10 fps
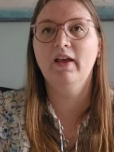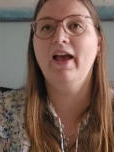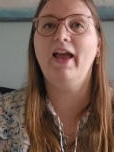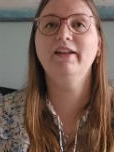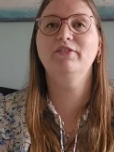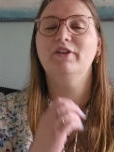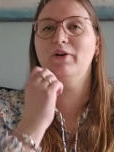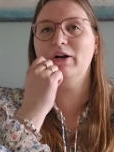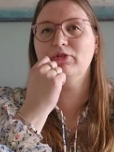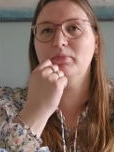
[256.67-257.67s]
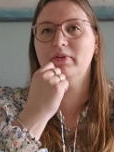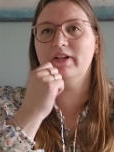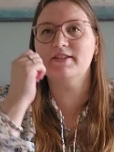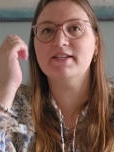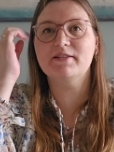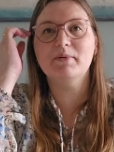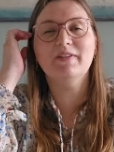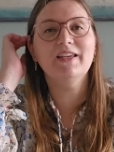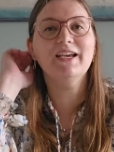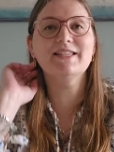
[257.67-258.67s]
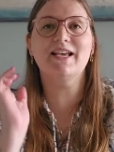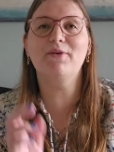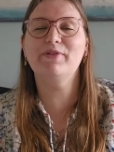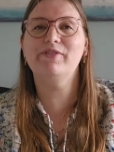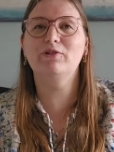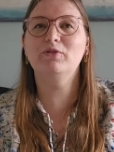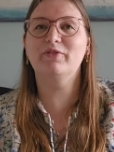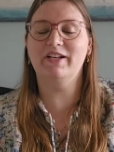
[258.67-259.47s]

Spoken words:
I don't know how to pronounce it, but here is how it looks when